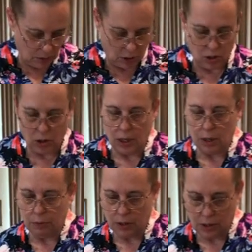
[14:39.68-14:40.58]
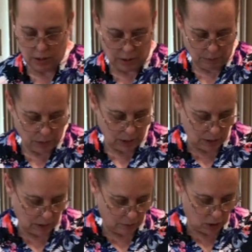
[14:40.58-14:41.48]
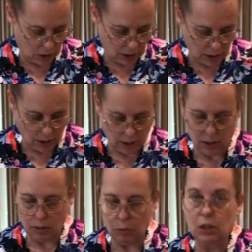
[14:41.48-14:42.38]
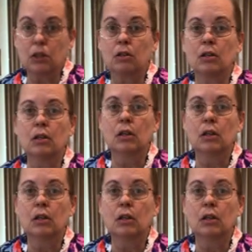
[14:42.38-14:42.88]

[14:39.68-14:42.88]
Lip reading: to cut up these pieces of chicken and get them into the